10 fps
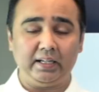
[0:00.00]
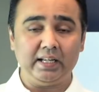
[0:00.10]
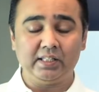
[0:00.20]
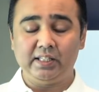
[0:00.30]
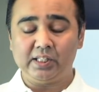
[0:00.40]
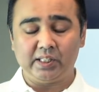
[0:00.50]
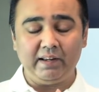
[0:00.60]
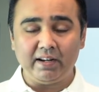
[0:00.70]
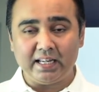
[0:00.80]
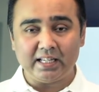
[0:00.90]
this
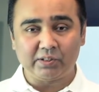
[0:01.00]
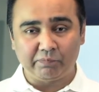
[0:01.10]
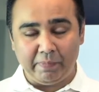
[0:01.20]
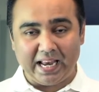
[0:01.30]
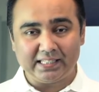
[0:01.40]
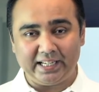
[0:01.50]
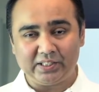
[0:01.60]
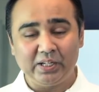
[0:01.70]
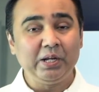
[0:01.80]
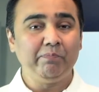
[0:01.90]
even it is
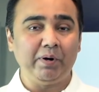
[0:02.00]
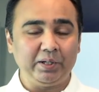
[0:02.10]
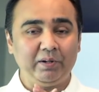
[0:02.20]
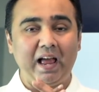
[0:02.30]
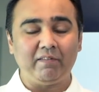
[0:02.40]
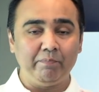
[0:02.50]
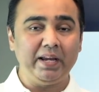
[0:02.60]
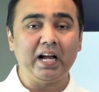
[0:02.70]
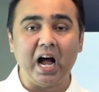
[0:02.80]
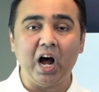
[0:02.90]
basics, but you'll have a
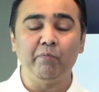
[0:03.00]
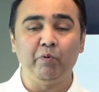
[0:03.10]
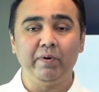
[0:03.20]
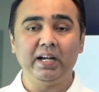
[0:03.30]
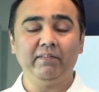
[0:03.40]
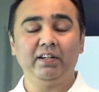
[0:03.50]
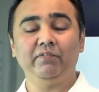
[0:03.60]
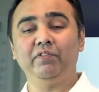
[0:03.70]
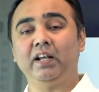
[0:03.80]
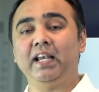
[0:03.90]
big aha moment even
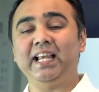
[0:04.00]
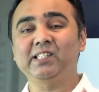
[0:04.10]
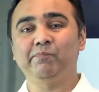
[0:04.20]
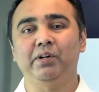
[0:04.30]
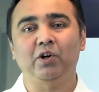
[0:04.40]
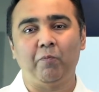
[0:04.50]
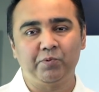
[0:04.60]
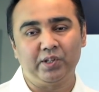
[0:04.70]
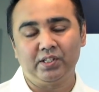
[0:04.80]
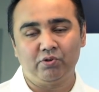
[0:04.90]
if you're an expert
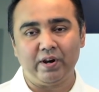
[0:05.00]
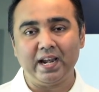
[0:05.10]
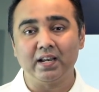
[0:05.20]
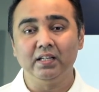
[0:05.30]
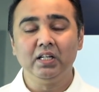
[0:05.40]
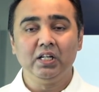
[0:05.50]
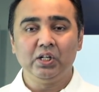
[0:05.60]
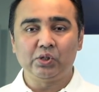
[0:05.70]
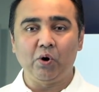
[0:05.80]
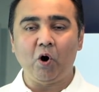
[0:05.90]
options trader.
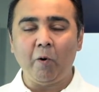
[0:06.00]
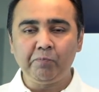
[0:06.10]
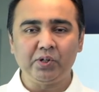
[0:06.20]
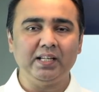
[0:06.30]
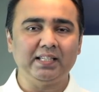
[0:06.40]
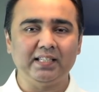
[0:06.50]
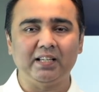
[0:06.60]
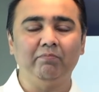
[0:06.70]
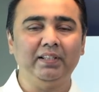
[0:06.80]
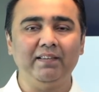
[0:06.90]
So options is
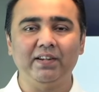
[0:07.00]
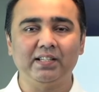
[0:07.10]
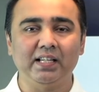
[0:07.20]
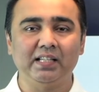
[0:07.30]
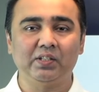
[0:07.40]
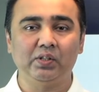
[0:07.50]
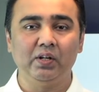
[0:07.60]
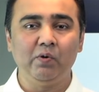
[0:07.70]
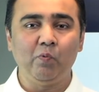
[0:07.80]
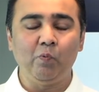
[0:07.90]
something which
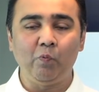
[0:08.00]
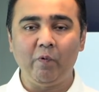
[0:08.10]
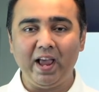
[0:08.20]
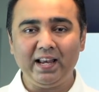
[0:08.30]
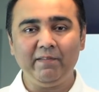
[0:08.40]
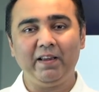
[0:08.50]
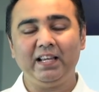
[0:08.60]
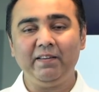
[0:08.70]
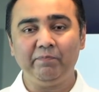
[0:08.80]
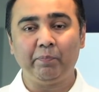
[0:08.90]
is
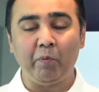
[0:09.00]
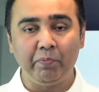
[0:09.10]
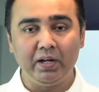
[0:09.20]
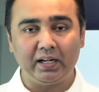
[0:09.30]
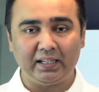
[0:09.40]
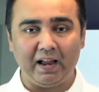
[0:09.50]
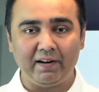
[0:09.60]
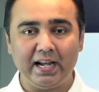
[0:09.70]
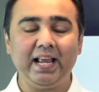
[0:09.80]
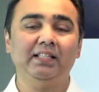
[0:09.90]
very popular
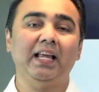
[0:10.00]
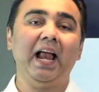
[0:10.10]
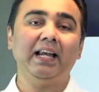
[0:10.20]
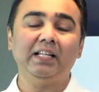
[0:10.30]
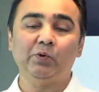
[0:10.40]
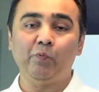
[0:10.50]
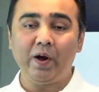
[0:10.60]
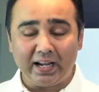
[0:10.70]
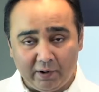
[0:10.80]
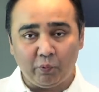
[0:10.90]
nowadays, and it's
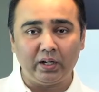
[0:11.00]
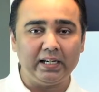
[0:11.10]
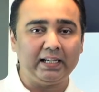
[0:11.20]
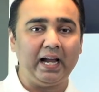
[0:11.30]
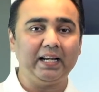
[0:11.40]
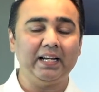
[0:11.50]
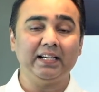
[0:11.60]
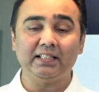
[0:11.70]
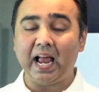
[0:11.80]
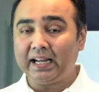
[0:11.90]
very volatile, and
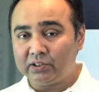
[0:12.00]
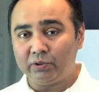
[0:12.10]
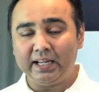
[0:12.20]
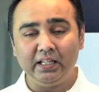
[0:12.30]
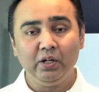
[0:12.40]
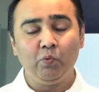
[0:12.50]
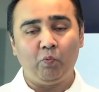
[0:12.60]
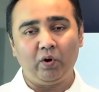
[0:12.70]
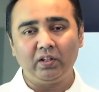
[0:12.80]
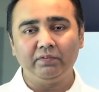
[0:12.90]
it's actually
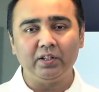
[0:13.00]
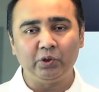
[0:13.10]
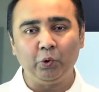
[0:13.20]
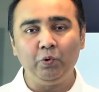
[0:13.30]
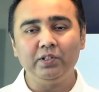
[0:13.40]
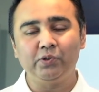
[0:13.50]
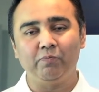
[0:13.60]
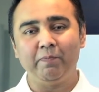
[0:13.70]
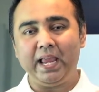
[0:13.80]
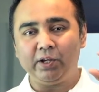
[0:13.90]
one of the tools to
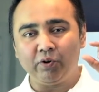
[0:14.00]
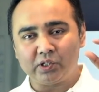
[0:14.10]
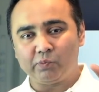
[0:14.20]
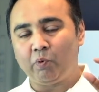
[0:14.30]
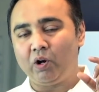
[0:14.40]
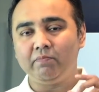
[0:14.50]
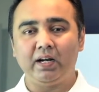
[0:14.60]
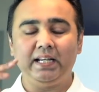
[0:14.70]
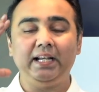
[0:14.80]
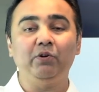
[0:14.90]
make your small
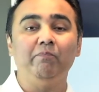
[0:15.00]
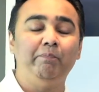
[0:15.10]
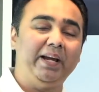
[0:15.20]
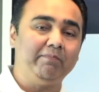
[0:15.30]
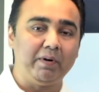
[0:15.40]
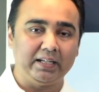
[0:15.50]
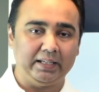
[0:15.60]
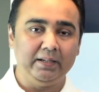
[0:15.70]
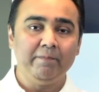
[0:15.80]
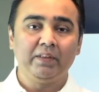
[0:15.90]
money into big money.
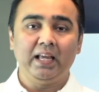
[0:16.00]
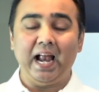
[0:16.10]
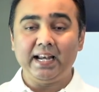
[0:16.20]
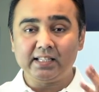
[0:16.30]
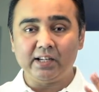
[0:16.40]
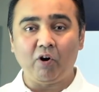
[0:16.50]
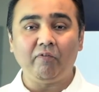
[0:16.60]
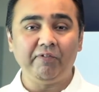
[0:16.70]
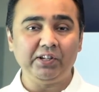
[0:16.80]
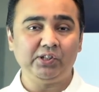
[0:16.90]
And it's an
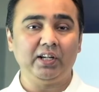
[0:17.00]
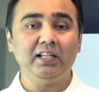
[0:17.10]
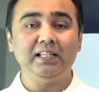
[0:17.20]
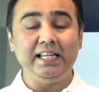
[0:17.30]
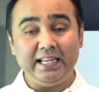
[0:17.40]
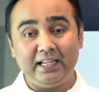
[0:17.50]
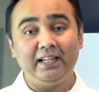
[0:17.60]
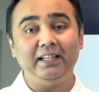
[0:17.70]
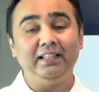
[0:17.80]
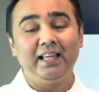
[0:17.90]
official,
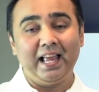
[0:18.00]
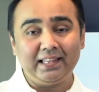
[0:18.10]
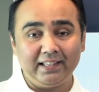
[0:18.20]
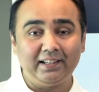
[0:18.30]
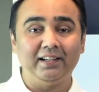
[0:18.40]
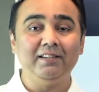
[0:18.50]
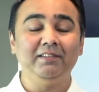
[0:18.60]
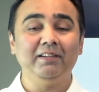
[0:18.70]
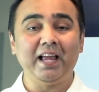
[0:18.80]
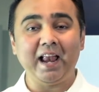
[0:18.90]
legal, ethical,
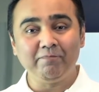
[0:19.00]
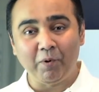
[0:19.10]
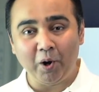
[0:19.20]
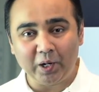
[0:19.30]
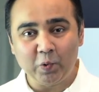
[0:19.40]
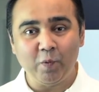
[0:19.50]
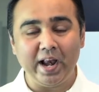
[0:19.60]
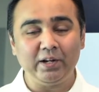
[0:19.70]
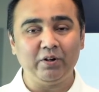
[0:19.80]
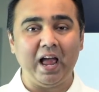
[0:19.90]
and moral
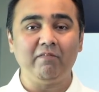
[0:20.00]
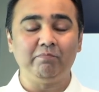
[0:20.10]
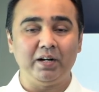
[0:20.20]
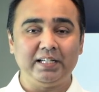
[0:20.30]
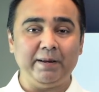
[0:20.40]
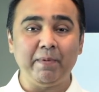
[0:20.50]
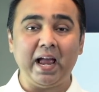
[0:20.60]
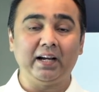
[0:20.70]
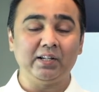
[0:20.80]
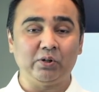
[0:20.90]
way to have
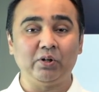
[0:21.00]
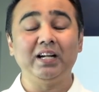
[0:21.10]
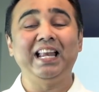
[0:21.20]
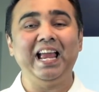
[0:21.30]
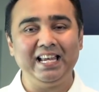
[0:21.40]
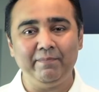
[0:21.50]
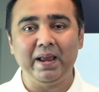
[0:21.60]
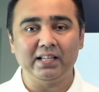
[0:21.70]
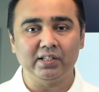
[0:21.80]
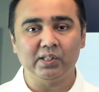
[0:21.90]
multi-baggers on a daily
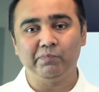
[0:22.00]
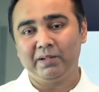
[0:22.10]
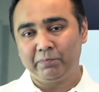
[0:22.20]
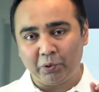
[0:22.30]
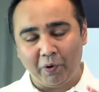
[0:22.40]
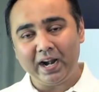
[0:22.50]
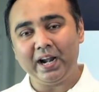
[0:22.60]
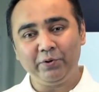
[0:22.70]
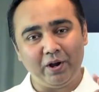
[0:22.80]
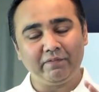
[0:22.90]
basis, but
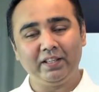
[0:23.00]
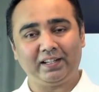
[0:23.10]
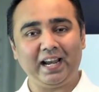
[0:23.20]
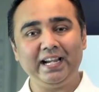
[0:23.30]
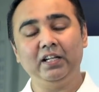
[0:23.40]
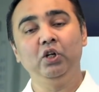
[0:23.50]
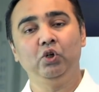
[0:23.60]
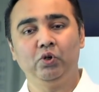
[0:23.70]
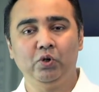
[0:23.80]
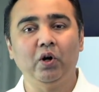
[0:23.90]
provided you have the right
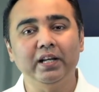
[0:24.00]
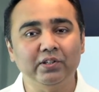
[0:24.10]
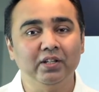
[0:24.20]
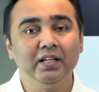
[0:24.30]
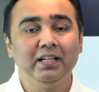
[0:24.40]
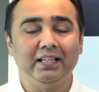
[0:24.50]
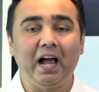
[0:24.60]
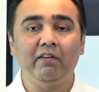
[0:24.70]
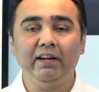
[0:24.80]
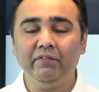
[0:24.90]
knowledge.
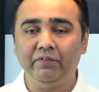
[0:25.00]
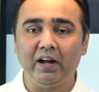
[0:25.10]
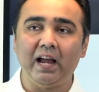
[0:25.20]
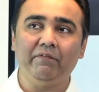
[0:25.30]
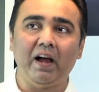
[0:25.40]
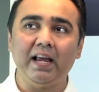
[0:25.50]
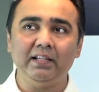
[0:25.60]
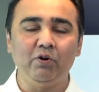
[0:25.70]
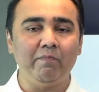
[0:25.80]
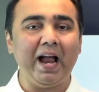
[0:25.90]
Now, if I
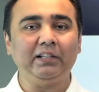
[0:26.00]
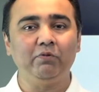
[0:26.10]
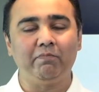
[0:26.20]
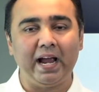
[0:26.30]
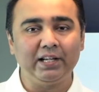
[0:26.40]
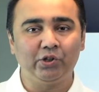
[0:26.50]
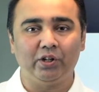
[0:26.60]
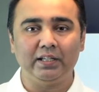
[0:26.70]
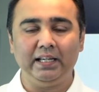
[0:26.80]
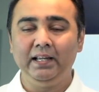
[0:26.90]
go back to my
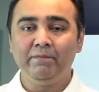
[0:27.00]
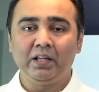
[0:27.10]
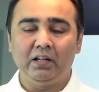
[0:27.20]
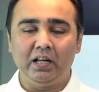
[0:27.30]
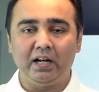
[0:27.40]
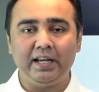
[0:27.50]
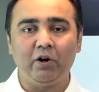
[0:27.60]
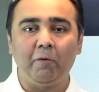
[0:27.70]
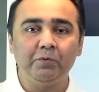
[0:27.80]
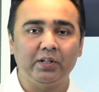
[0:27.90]
journey learning
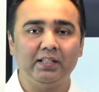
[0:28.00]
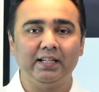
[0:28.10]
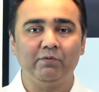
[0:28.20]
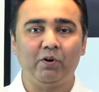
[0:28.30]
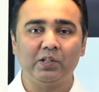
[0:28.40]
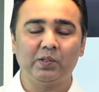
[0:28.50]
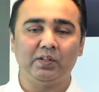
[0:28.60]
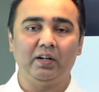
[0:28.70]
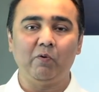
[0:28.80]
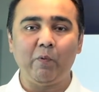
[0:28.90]
options, it was
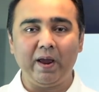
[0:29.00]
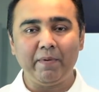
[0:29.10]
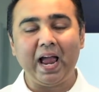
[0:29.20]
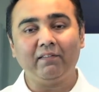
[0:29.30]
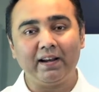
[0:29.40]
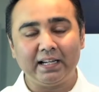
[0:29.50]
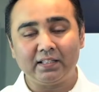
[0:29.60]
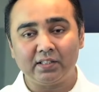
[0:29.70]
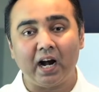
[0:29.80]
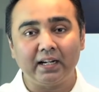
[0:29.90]
way back when it
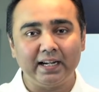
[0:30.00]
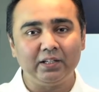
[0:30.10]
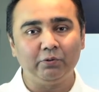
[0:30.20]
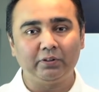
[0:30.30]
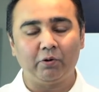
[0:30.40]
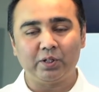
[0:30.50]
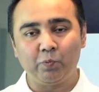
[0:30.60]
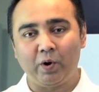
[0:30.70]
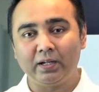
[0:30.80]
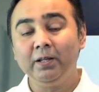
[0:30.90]
started in
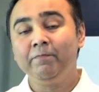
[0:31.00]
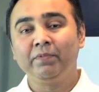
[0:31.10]
2001.